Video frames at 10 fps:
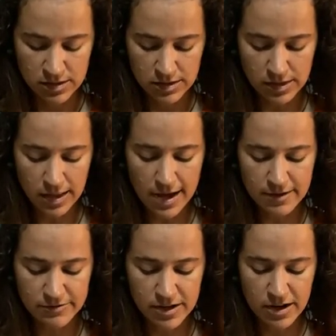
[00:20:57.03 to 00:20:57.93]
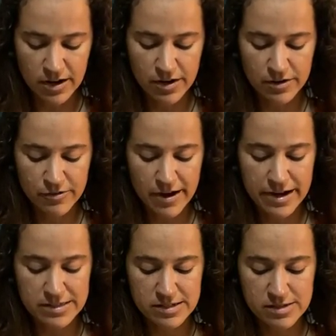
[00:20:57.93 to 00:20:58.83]
The light of the earth
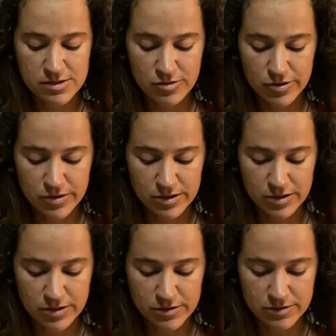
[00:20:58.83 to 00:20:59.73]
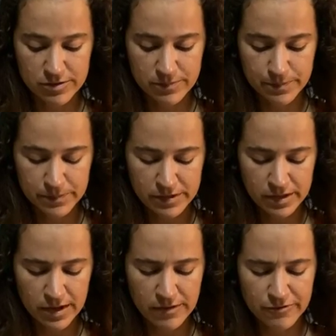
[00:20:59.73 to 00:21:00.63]
rises through you
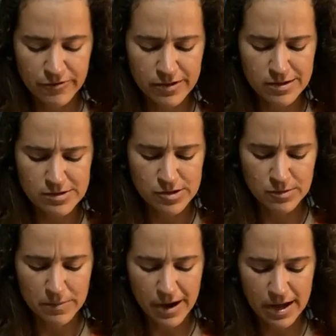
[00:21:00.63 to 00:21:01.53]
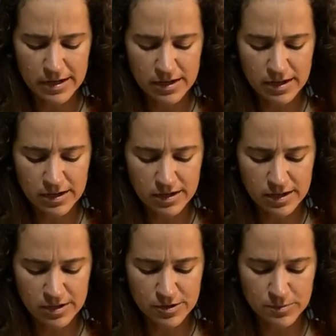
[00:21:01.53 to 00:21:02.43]
and fills your body
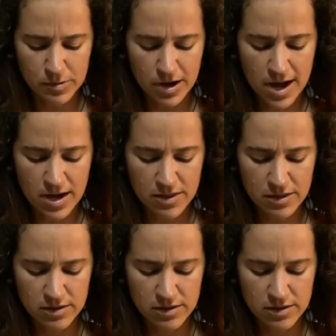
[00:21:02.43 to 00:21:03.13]
and your breath,